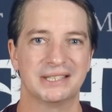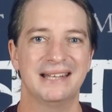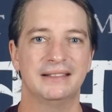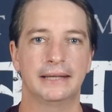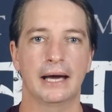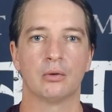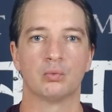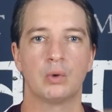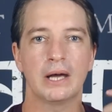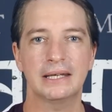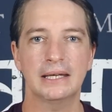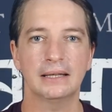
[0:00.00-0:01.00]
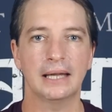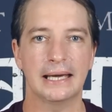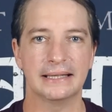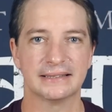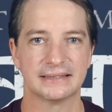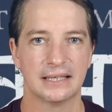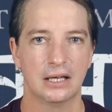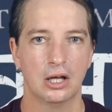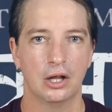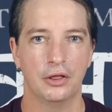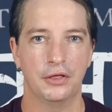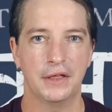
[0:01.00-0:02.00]
then downregulates
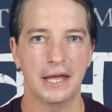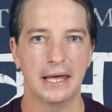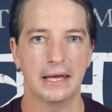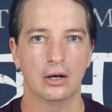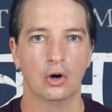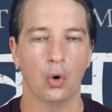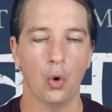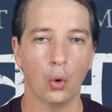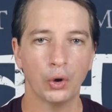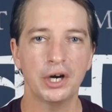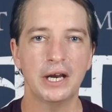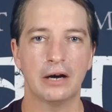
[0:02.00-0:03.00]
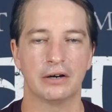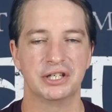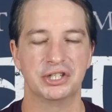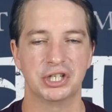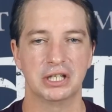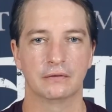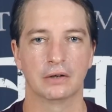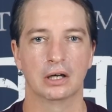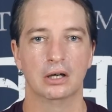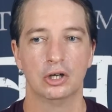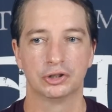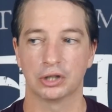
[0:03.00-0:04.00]
their ordinary
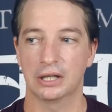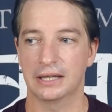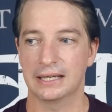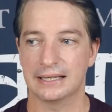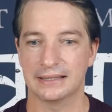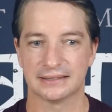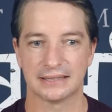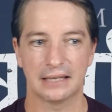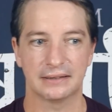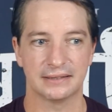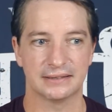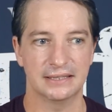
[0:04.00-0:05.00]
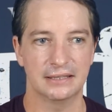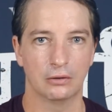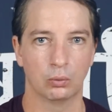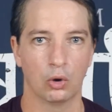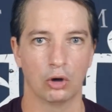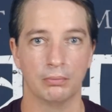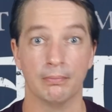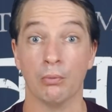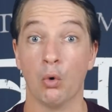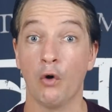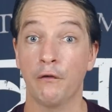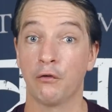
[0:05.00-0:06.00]
jiva so that they can start to see the world
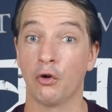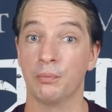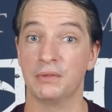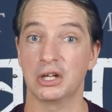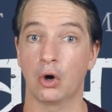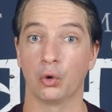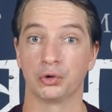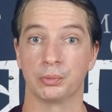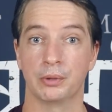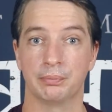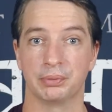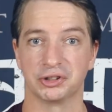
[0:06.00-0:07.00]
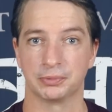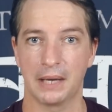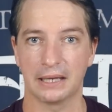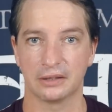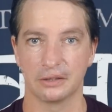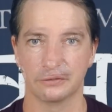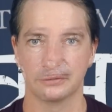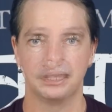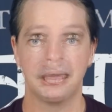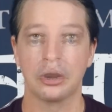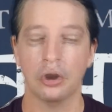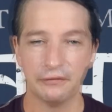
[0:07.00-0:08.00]
more from the ultimate perspective.
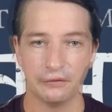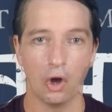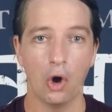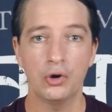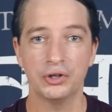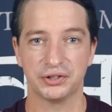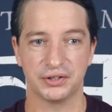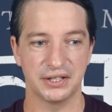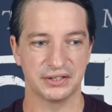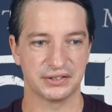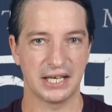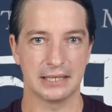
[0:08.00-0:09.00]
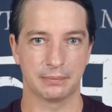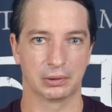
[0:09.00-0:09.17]
And I've noticed this take